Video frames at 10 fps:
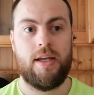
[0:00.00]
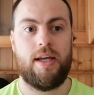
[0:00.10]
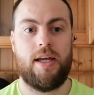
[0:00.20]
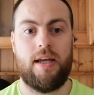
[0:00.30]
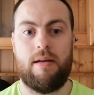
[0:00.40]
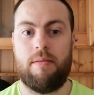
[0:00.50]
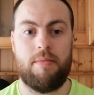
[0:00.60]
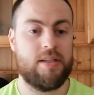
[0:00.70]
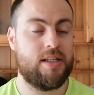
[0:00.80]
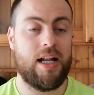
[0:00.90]

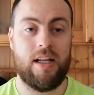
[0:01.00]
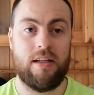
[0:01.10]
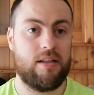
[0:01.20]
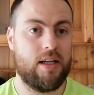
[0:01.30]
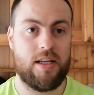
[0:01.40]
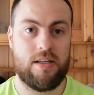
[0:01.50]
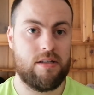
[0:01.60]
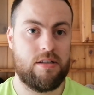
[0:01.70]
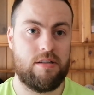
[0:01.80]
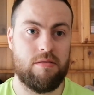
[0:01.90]
His talent
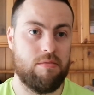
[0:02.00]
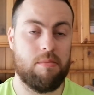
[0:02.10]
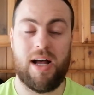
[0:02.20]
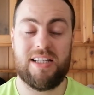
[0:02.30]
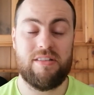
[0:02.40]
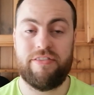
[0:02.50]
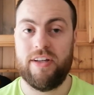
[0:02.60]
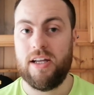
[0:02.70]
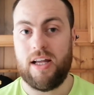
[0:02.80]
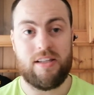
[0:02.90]
is massive.
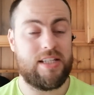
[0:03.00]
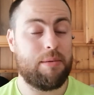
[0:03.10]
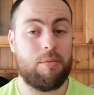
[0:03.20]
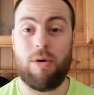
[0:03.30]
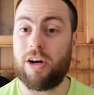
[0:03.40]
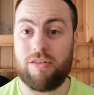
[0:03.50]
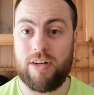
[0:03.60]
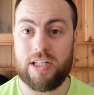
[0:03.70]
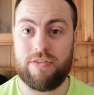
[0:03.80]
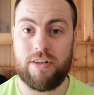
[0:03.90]
The same with Marcus
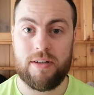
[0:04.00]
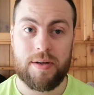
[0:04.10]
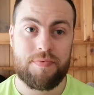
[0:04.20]
Rashford.